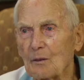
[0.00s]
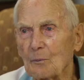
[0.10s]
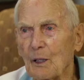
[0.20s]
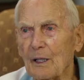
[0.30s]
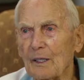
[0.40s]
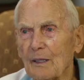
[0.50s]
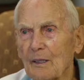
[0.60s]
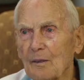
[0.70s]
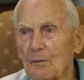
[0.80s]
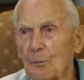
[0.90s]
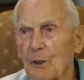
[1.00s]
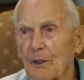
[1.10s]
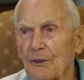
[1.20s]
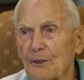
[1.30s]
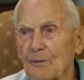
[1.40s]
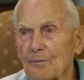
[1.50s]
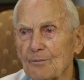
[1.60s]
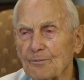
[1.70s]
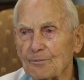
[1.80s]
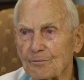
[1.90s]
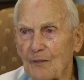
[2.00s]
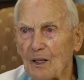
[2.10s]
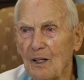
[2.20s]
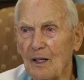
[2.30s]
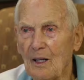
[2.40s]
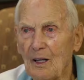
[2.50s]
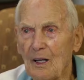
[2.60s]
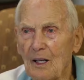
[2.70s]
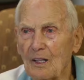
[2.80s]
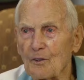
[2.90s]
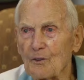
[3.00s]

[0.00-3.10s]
My mother had a